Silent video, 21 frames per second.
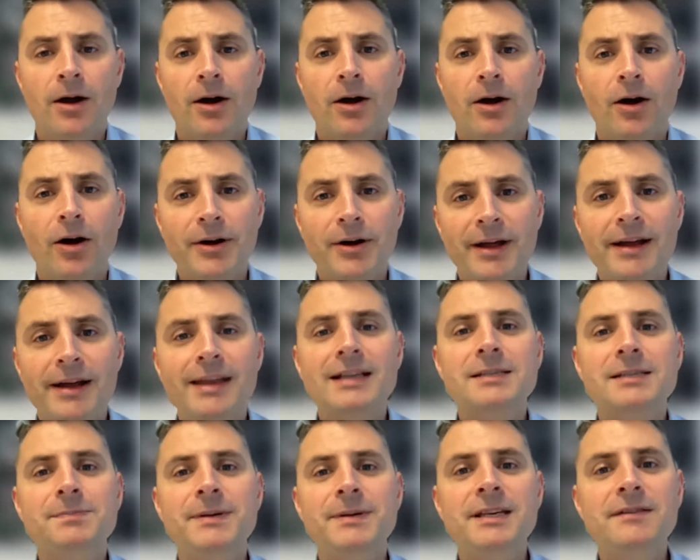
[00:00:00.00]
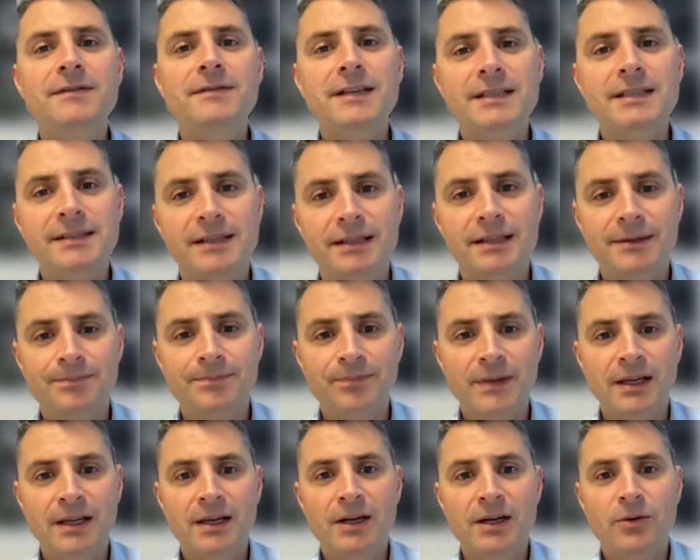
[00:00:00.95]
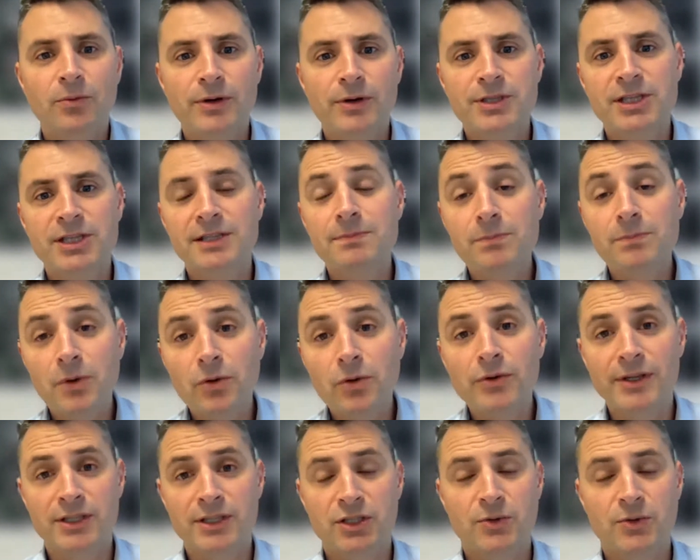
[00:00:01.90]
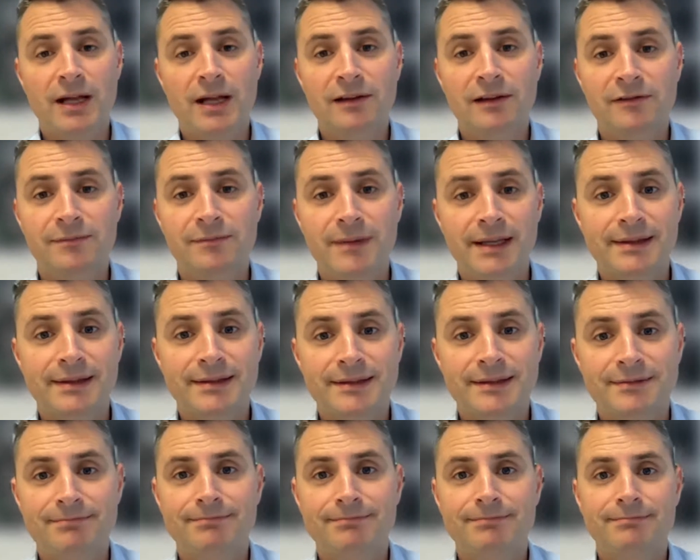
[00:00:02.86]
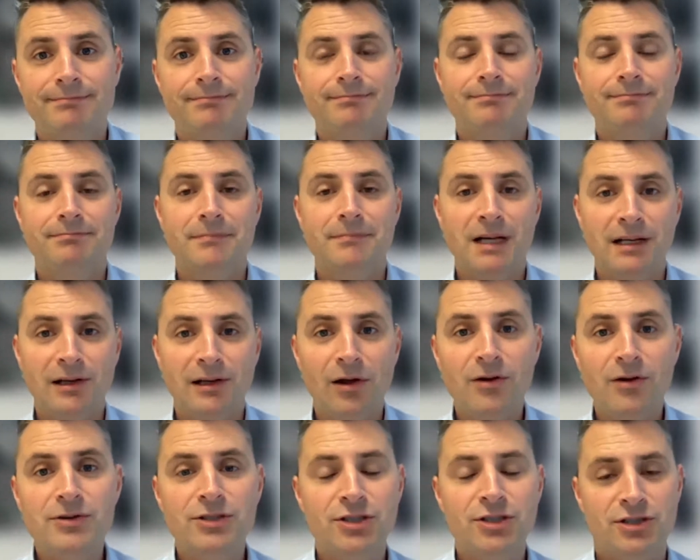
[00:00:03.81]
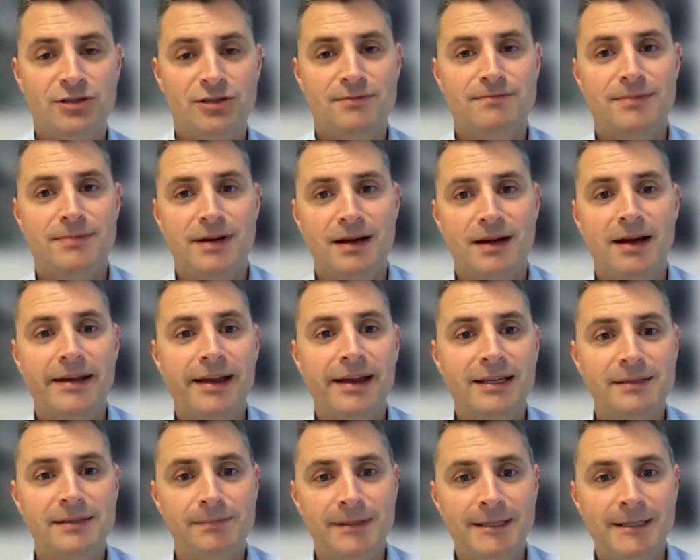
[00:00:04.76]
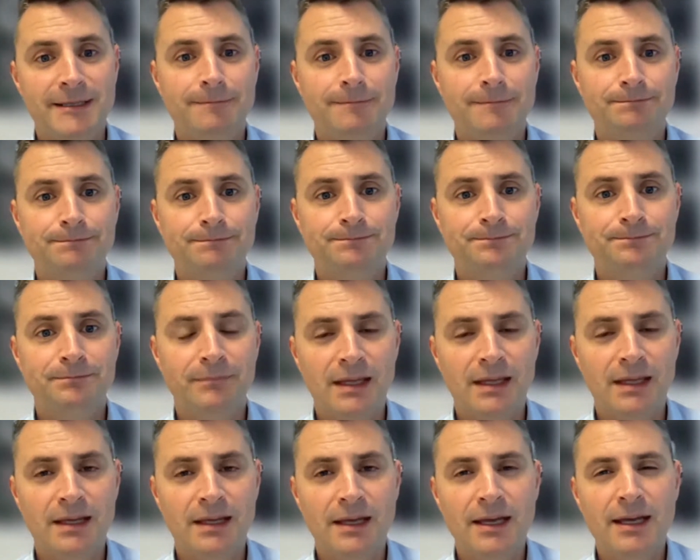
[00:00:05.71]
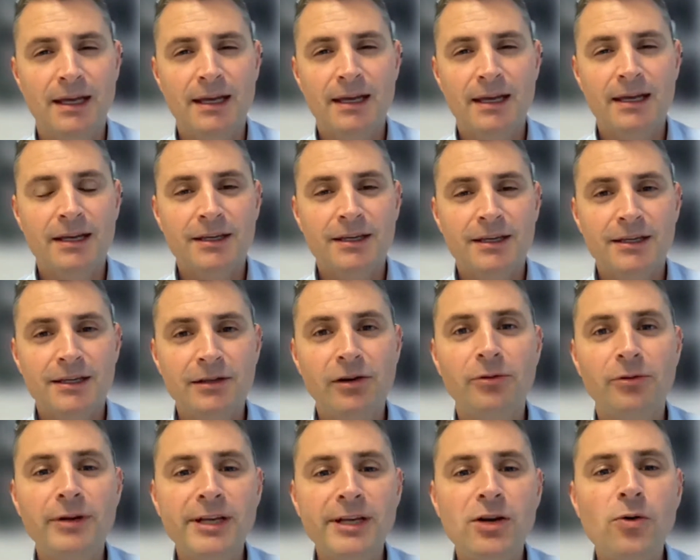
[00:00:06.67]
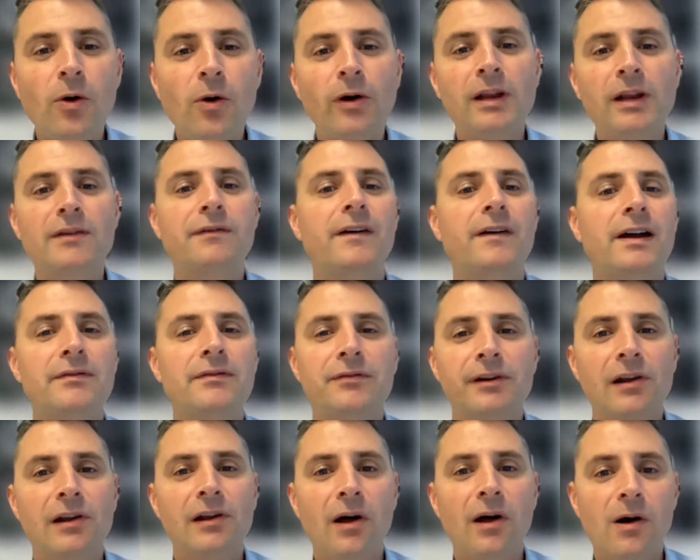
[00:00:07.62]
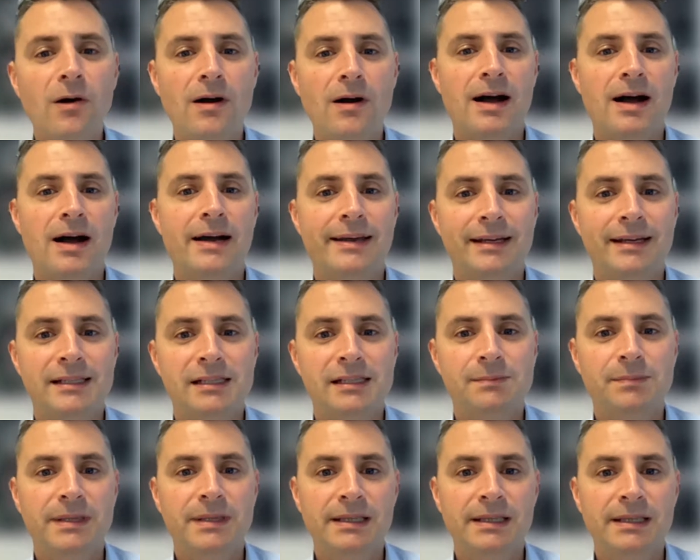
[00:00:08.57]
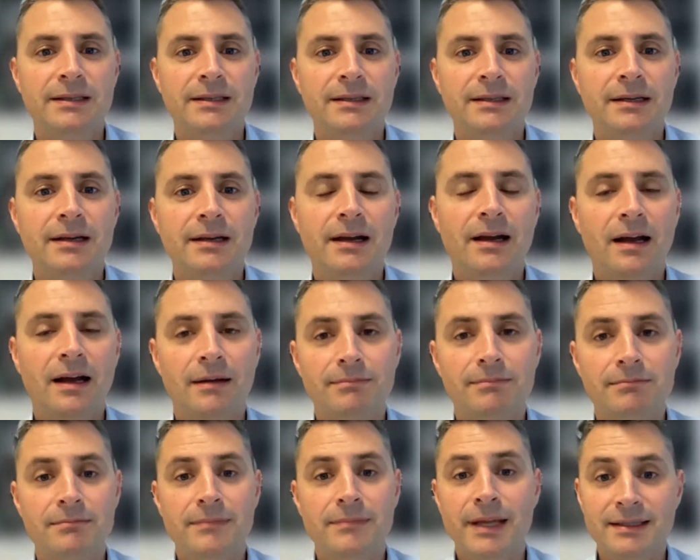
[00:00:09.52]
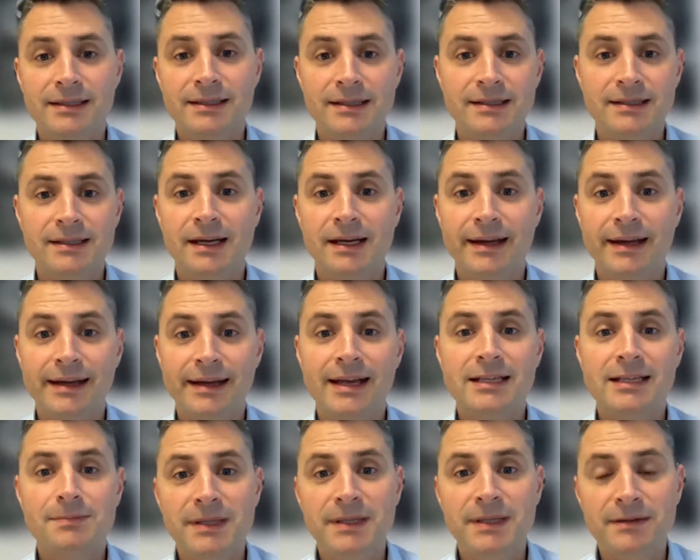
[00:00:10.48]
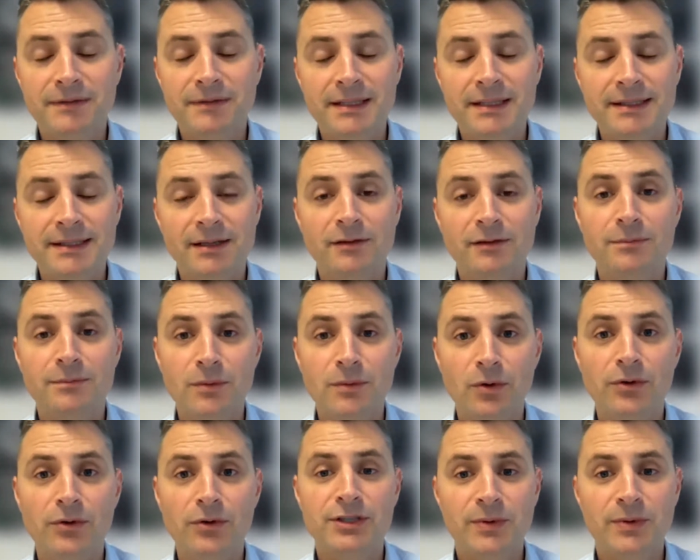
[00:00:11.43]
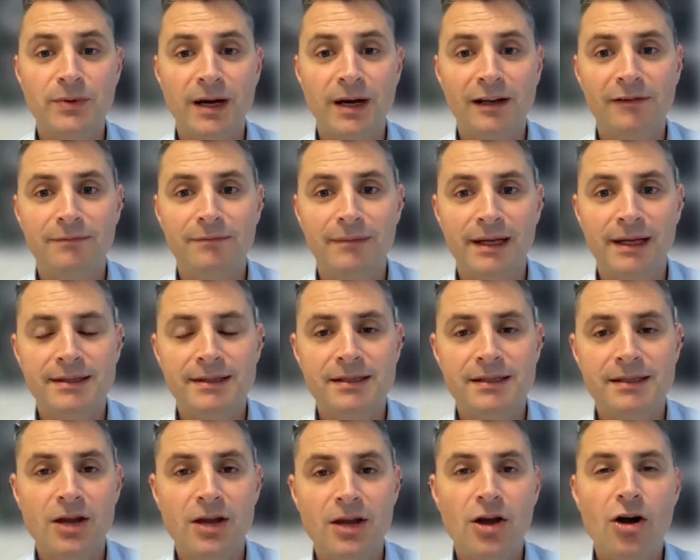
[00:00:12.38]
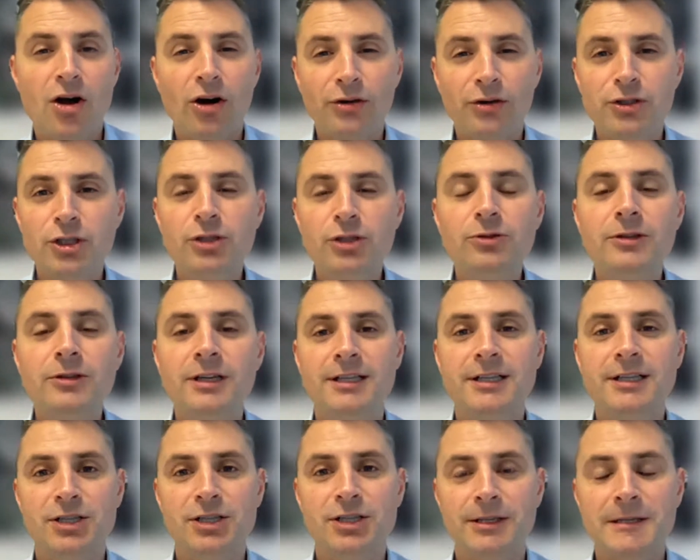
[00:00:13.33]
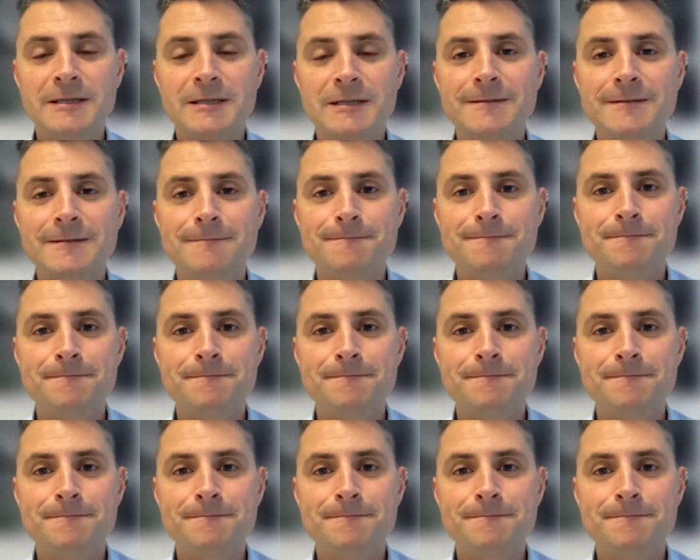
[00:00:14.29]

or an ISP visa which is more than 12 months, a long-term ISP. You'll only qualify for a long ISP, that is an ISP visa of more than 12 months, on two conditions.